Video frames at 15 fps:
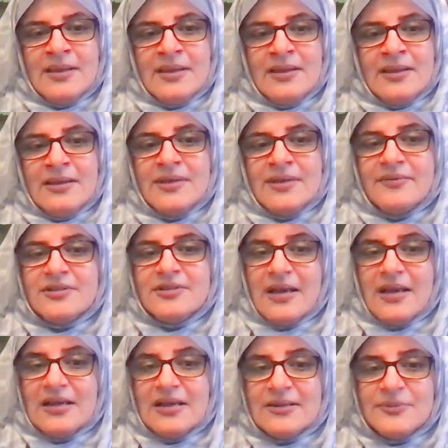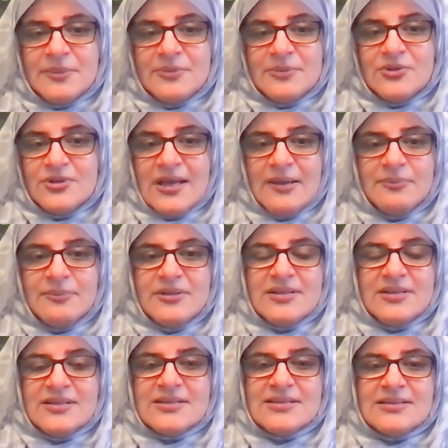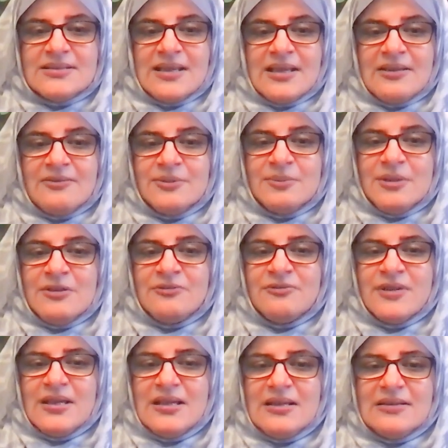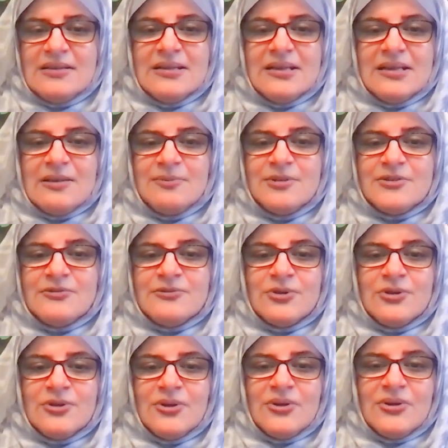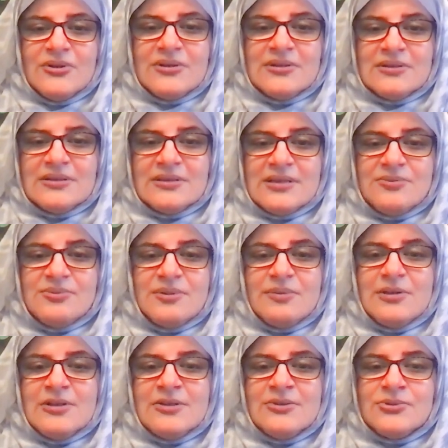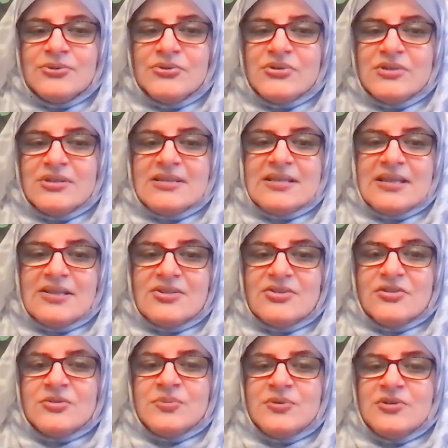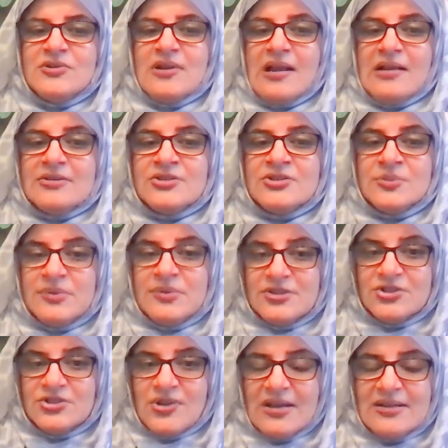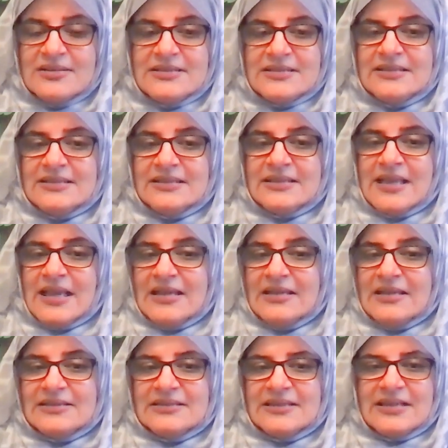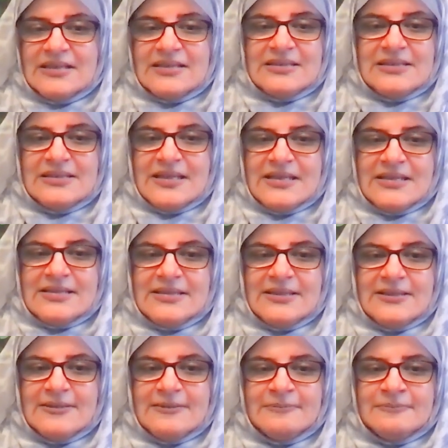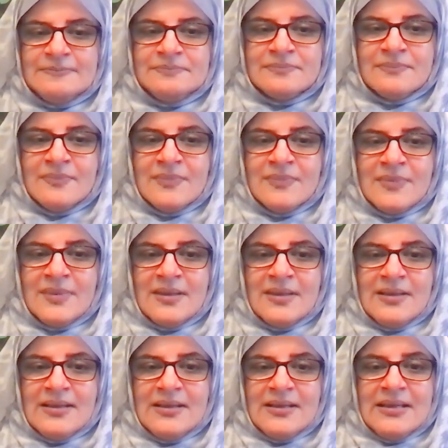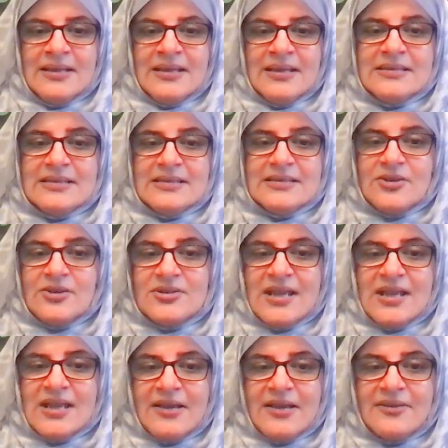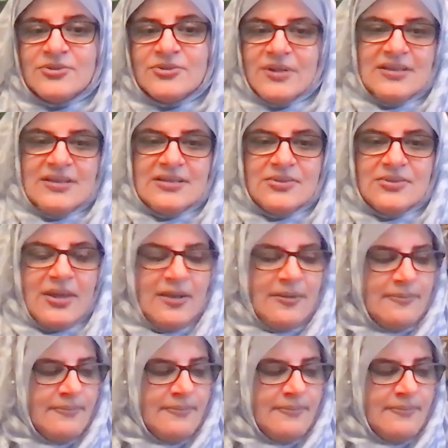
We have developed some good habits, and we may feel a little bit forlorn that we will lose the sense of spirituality again until next year. It does not have to be this way.